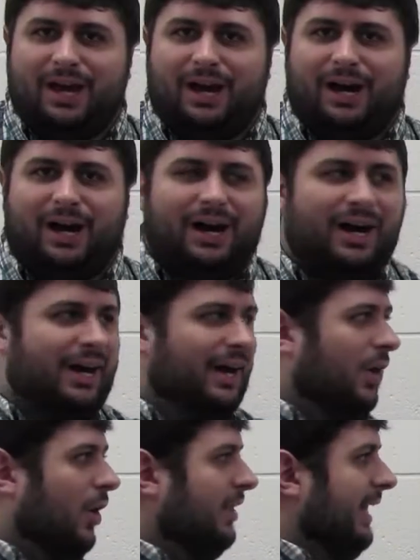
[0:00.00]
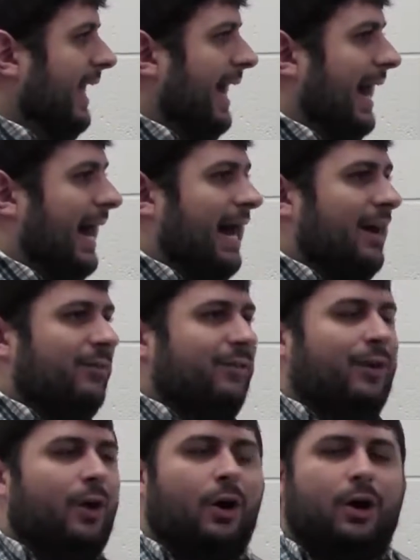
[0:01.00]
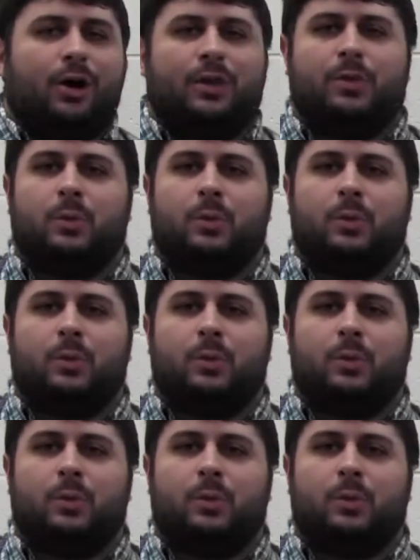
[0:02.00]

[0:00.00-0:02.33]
All they have are